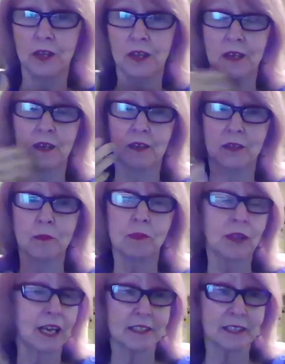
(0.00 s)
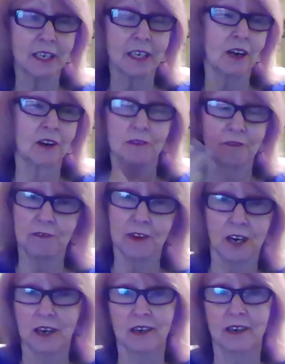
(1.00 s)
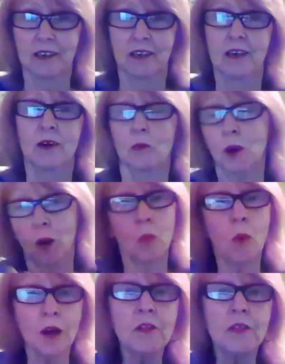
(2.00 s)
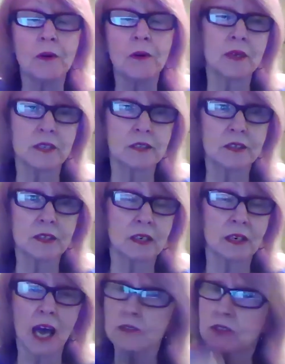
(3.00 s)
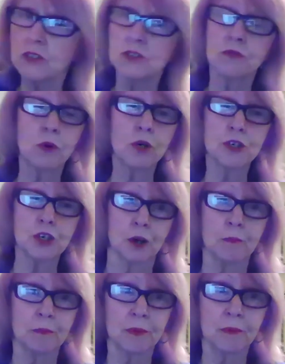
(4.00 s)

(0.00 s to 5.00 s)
the blessing of, one of them is in houses of worship,